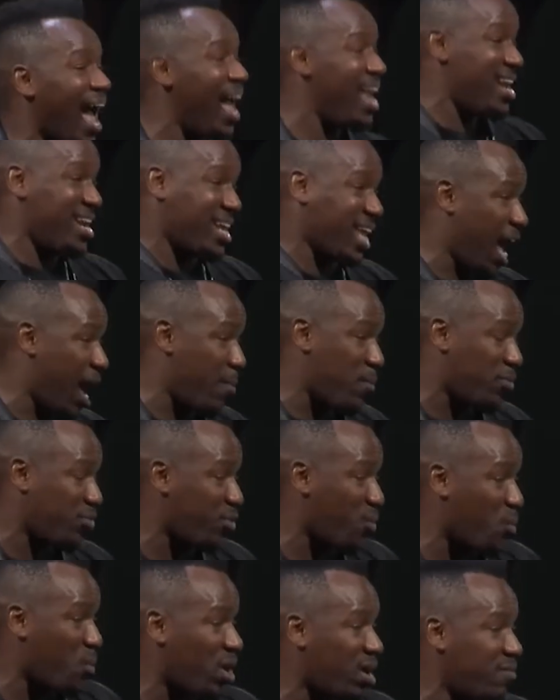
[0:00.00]
end game with
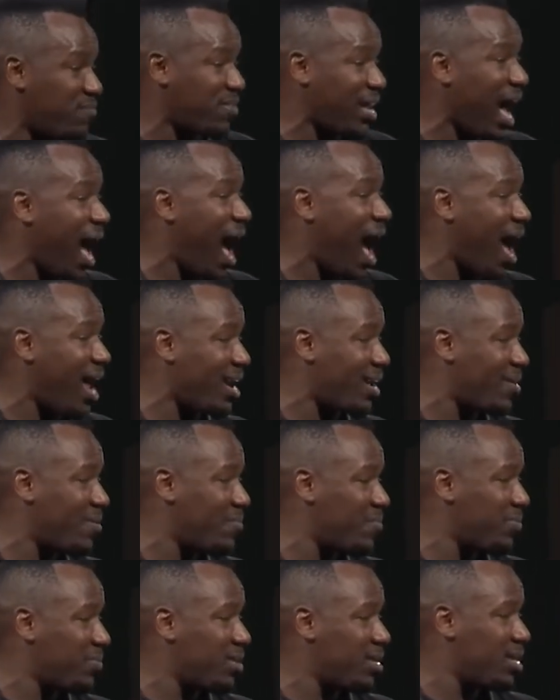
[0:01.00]
the Word of God,
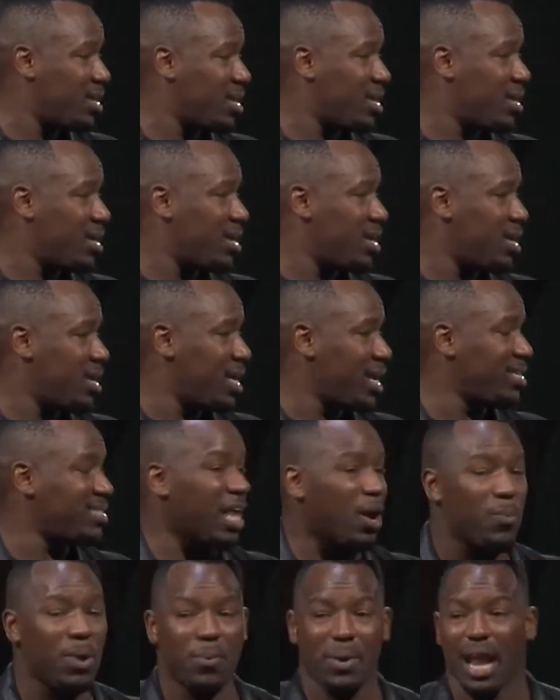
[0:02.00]
is
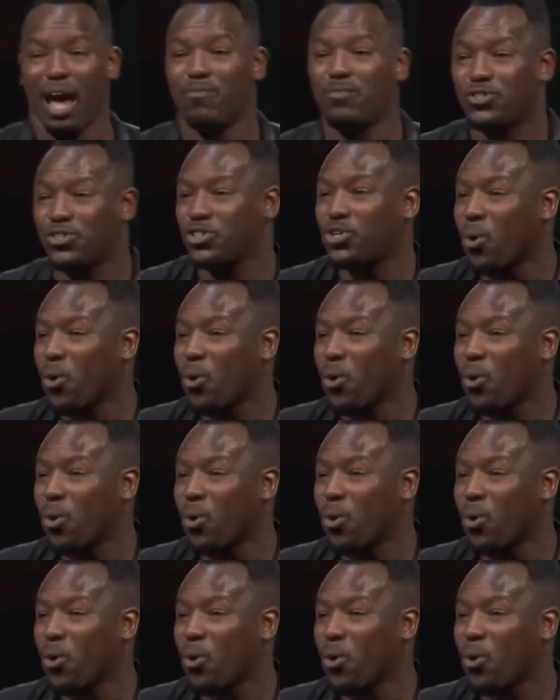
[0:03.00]
that we would have